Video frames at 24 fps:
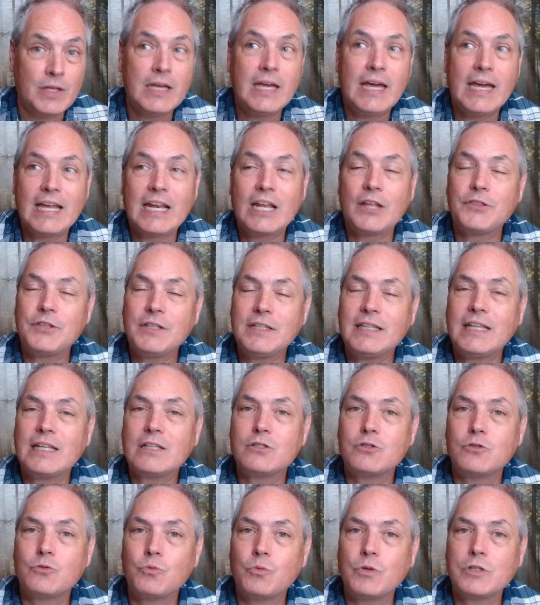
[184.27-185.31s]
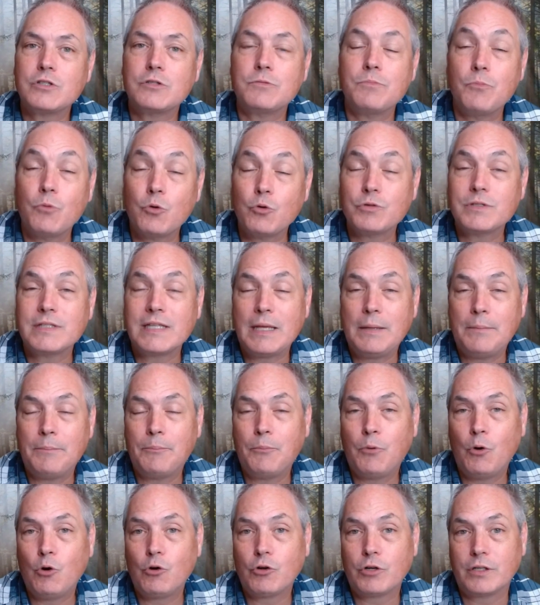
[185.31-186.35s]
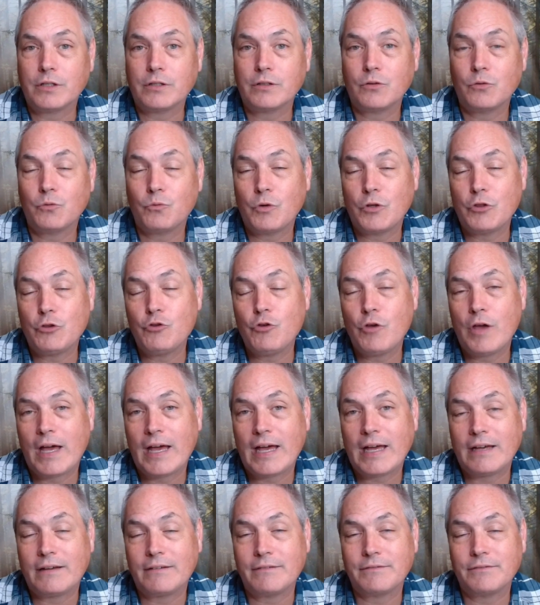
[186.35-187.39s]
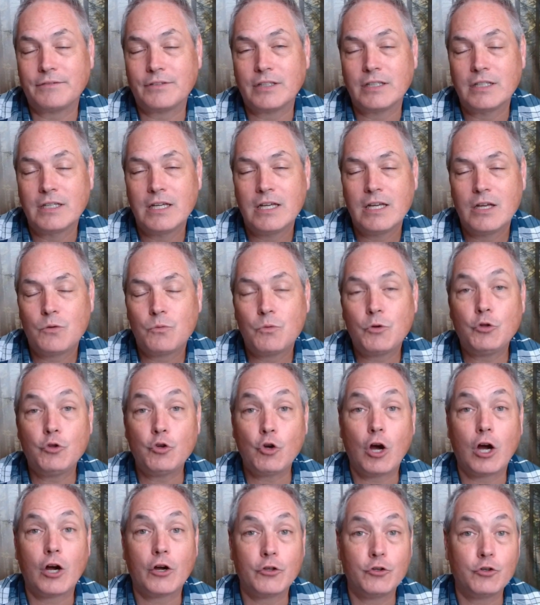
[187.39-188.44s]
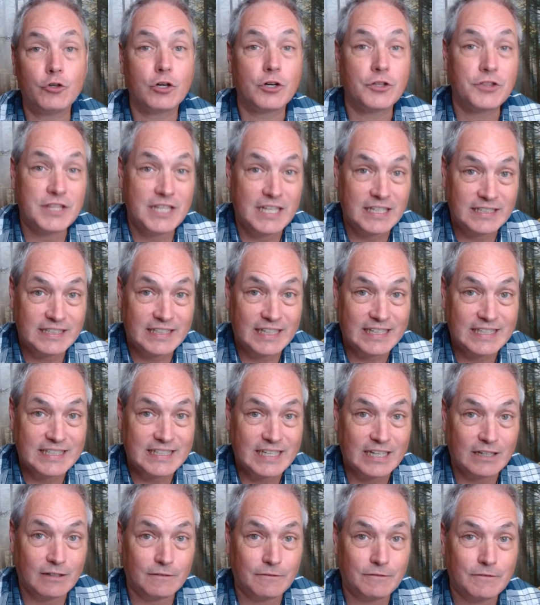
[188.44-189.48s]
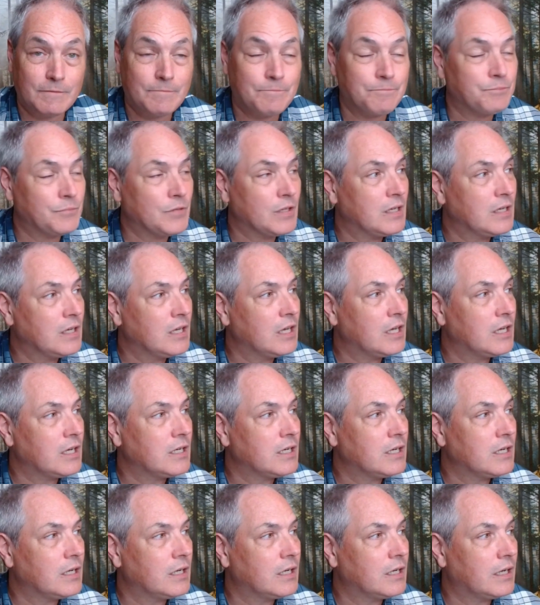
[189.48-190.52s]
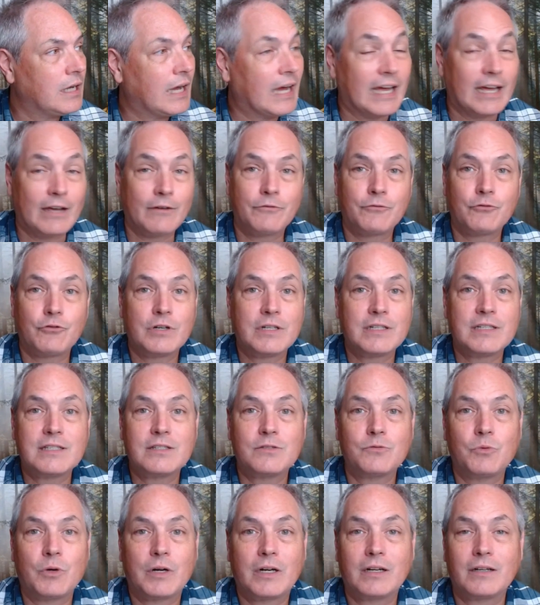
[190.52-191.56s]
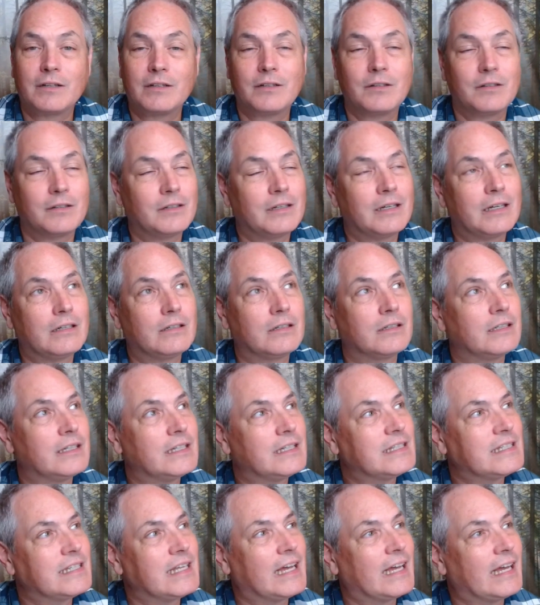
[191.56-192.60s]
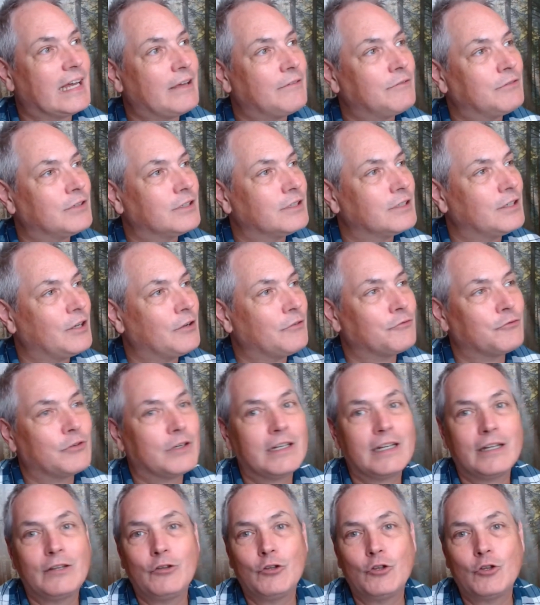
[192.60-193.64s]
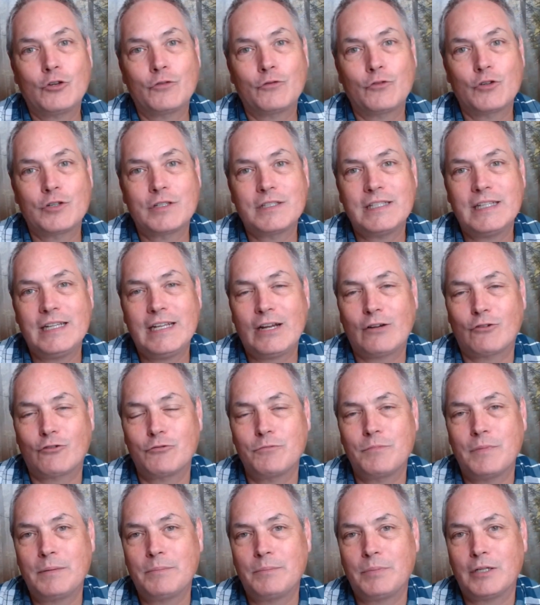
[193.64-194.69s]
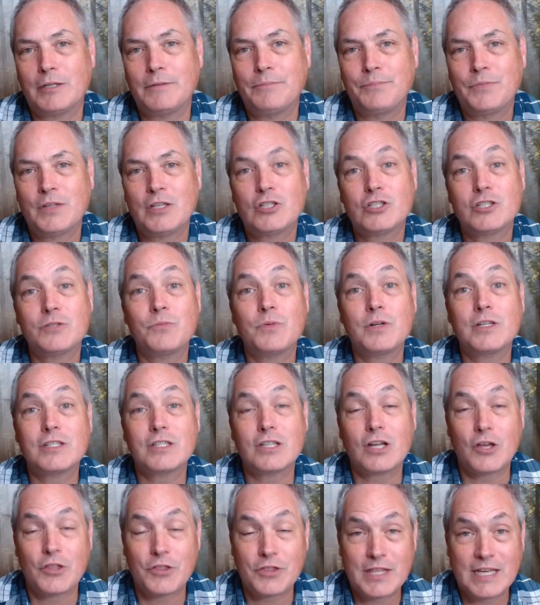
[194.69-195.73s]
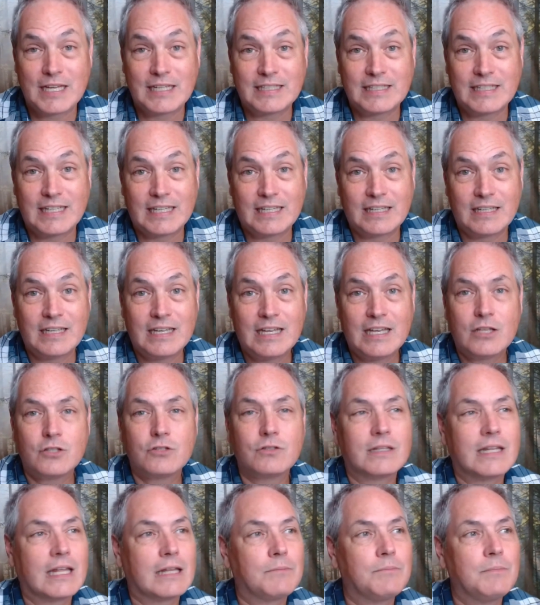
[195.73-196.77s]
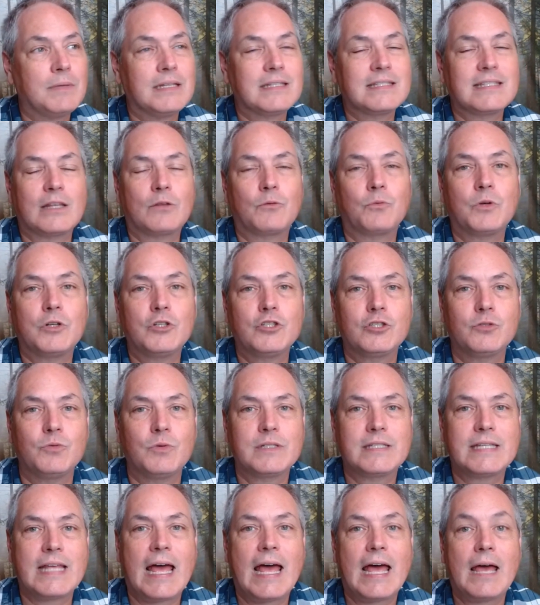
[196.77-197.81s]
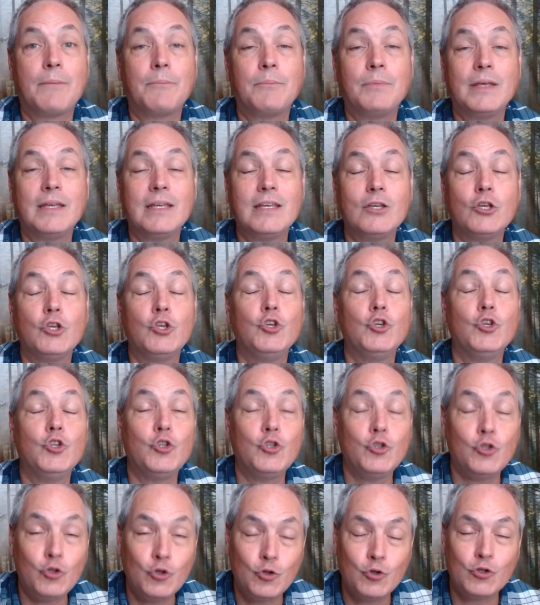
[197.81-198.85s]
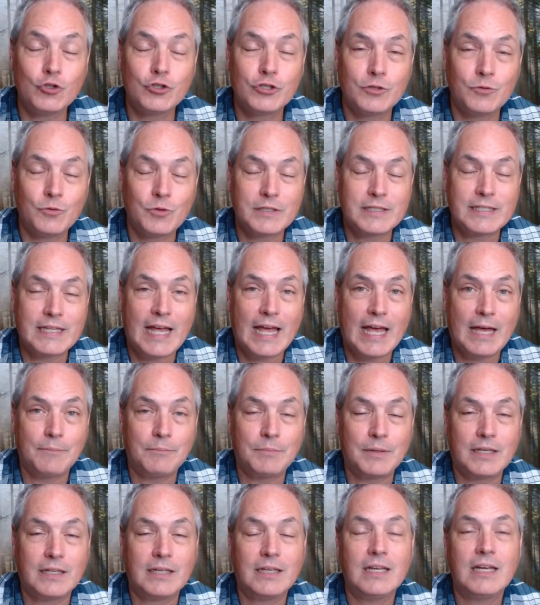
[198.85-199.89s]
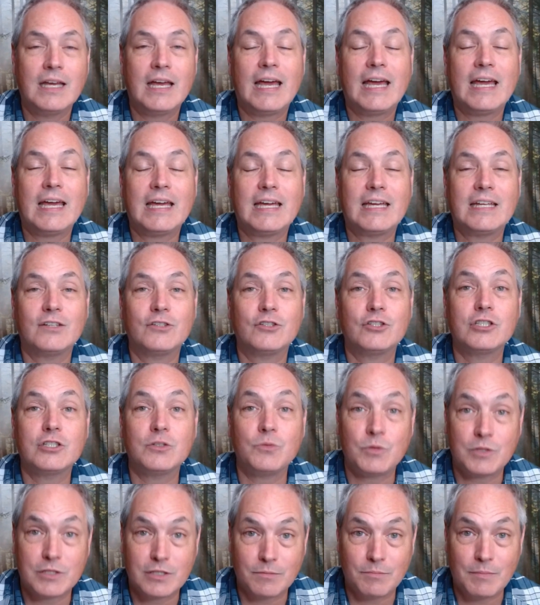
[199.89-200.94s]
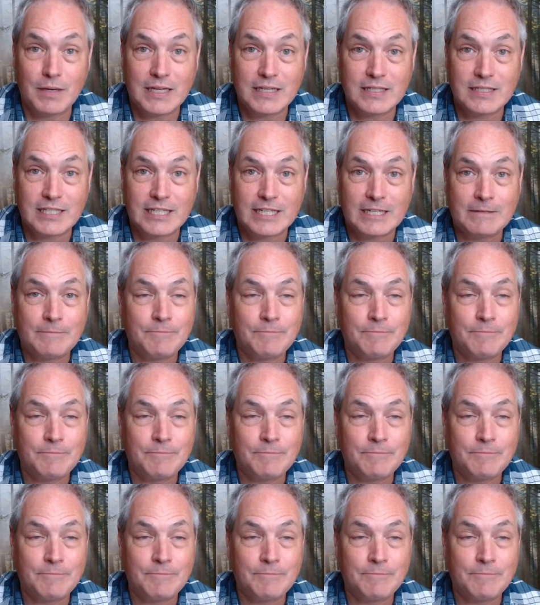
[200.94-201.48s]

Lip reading: And I think that's what's most important when you are your authentic self. I have friends where, let's see, I have a friend in university. I remember she was authentic. So that means that when she was happy, you knew she was happy and she was amazing.